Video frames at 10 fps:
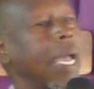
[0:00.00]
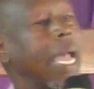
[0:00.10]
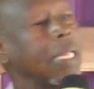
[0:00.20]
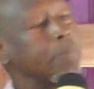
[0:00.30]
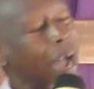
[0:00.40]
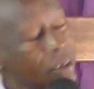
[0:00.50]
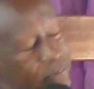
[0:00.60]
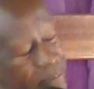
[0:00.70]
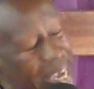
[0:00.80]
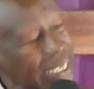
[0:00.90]
And by
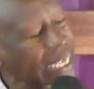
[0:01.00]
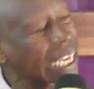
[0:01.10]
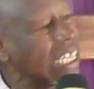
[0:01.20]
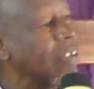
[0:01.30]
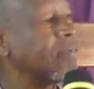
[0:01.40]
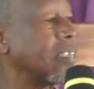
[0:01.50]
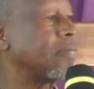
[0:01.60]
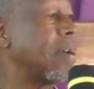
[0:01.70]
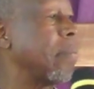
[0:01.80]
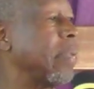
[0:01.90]
faith, he left
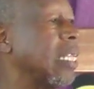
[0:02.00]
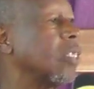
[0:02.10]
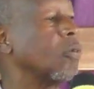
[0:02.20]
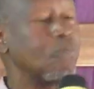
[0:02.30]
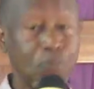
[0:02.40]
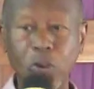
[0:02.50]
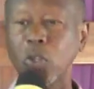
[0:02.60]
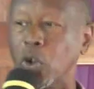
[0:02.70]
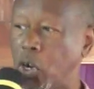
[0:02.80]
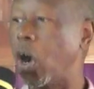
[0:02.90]
his family to
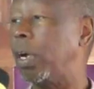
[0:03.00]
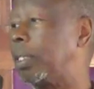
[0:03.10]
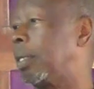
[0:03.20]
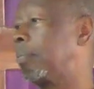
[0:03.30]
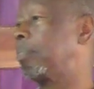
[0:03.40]
follow God,